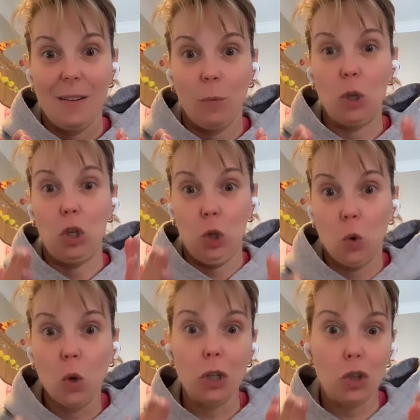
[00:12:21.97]
what
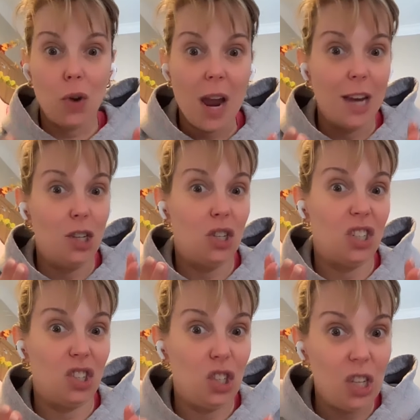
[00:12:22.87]
you're trying to
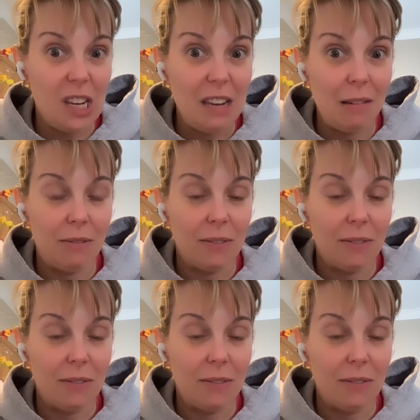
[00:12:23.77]
achieve,